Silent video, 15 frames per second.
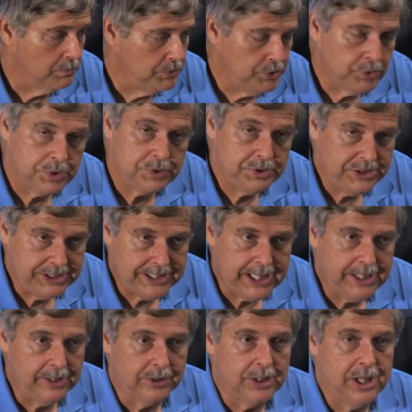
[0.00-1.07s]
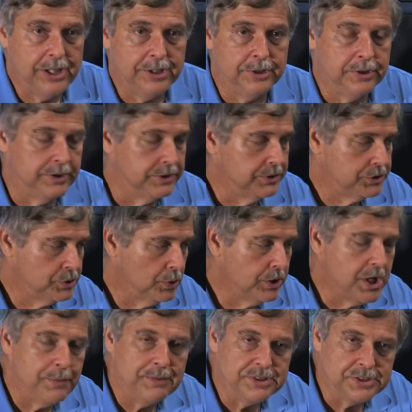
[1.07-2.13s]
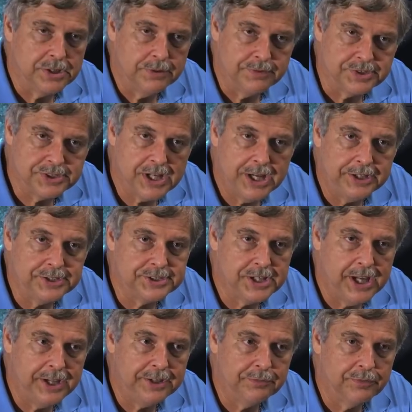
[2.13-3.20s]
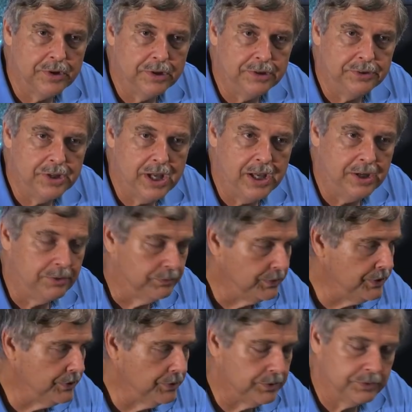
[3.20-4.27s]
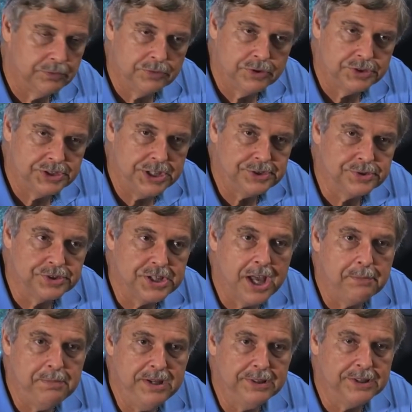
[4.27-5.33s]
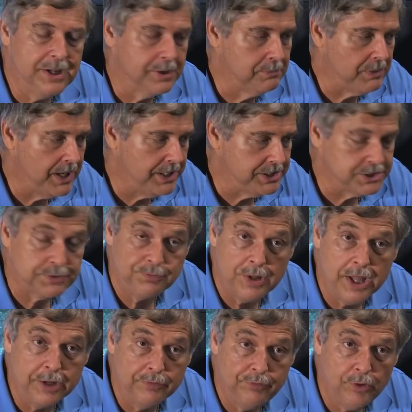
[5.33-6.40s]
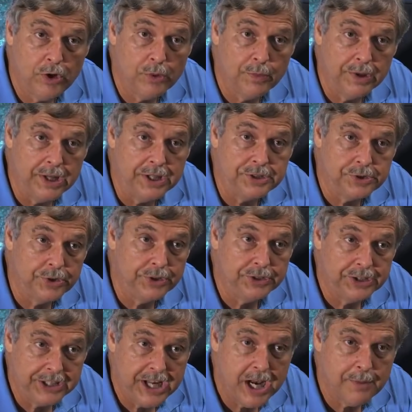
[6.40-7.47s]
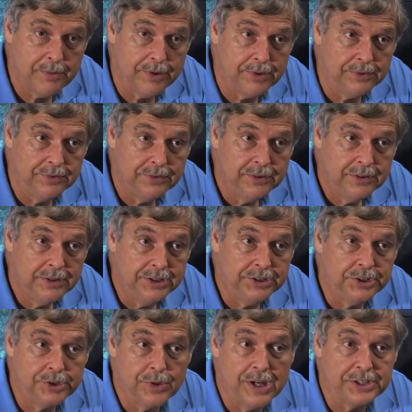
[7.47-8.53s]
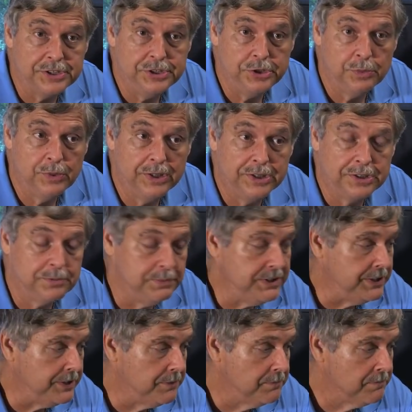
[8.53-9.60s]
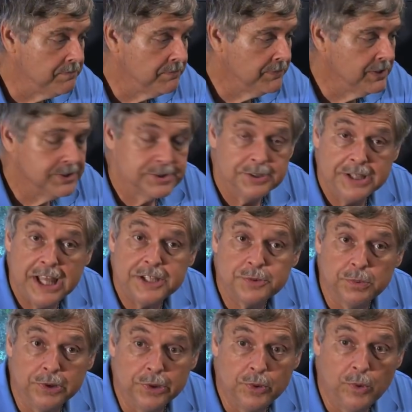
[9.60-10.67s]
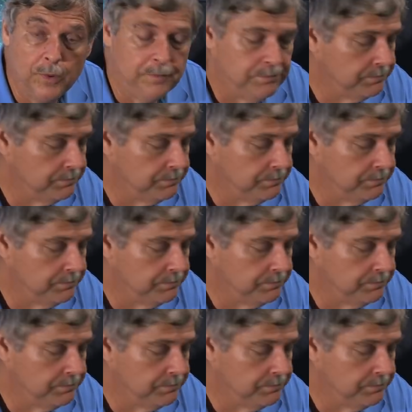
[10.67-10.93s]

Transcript: you can negate a lot of the shortcomings of the side-to-side and rear sensors not being there by just flying forward and turning the camera in the direction you want it to be. So that's really cool.